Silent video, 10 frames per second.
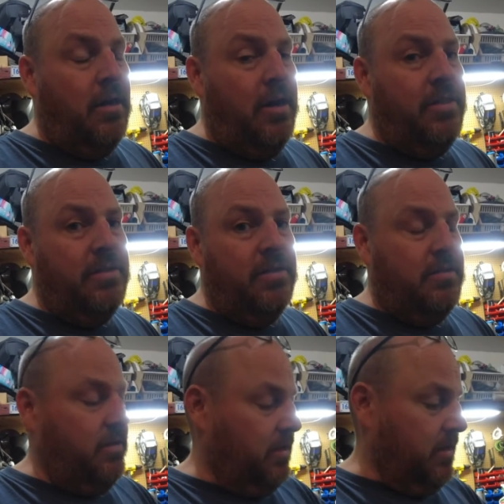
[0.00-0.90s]
on
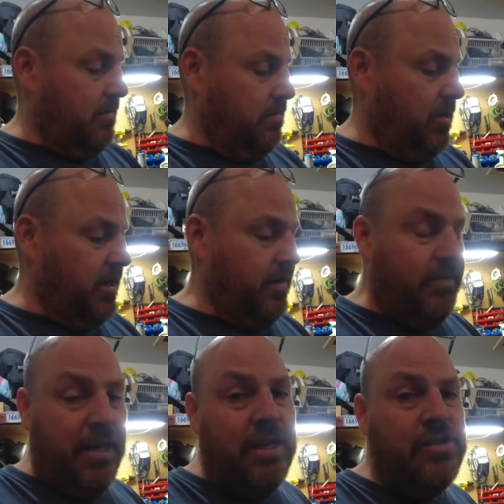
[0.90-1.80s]
the body
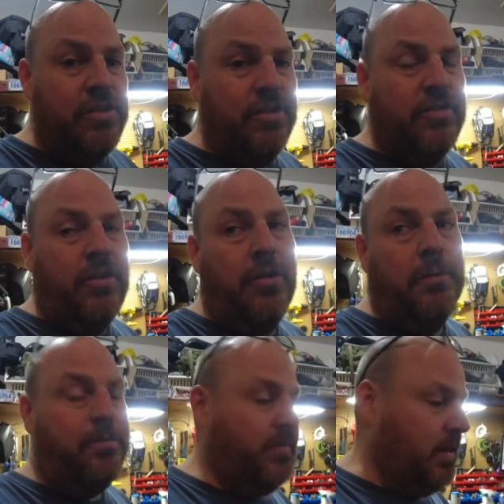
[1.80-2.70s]
of the engine,
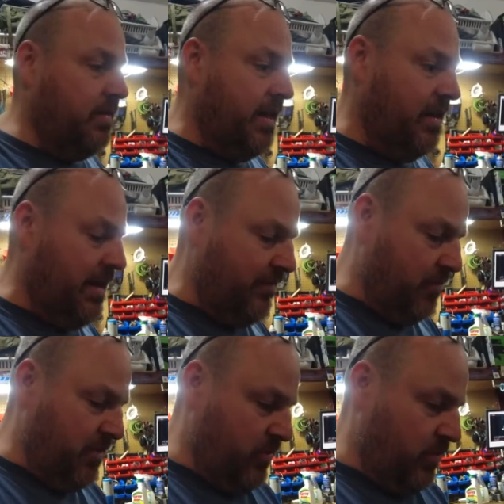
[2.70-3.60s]
so that'll have
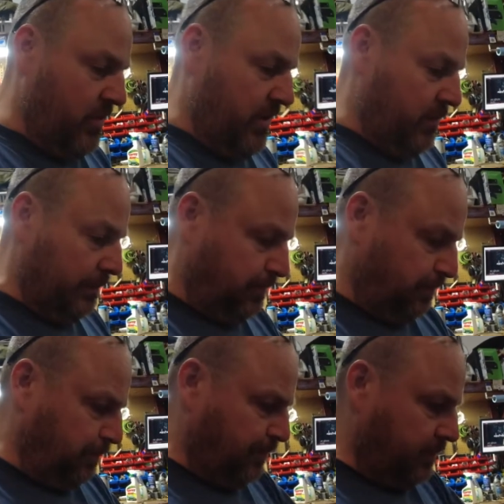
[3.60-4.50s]
to be sorted out,
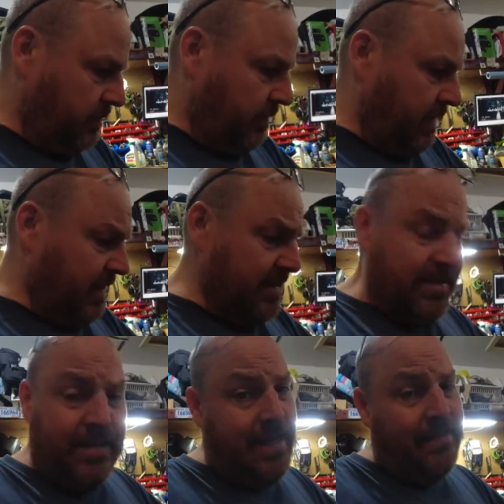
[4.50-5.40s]
because
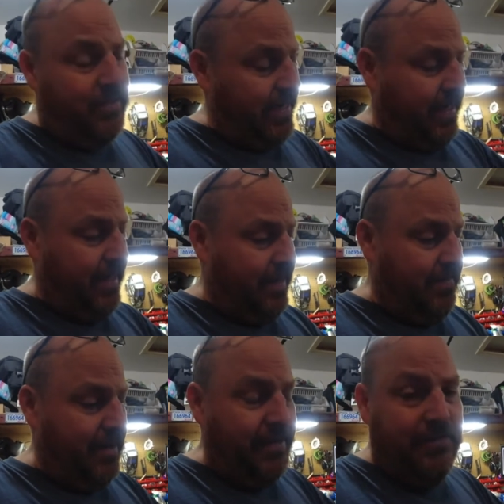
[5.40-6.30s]
that I'm
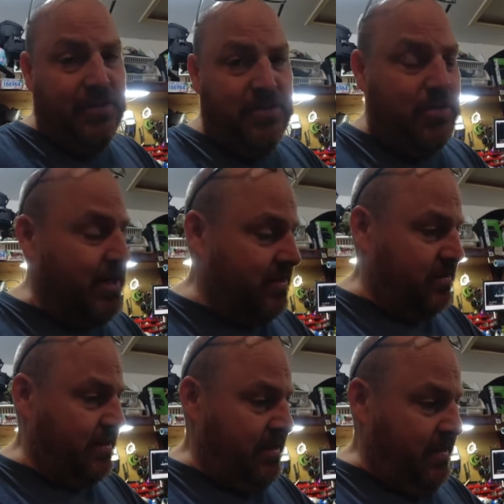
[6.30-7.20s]
not leaving those
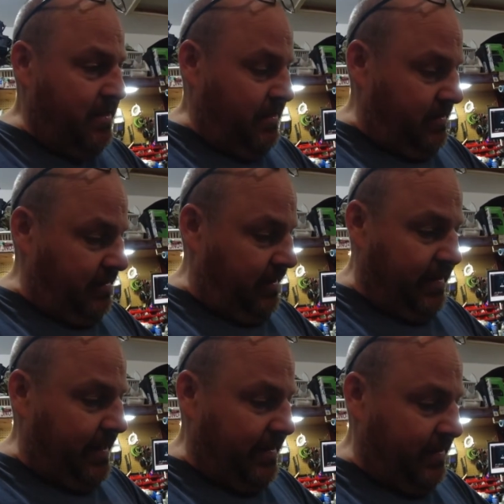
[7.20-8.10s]
wires
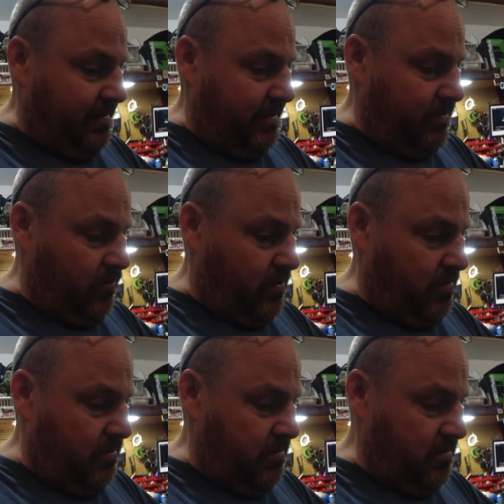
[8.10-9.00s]
like that. That's horrible.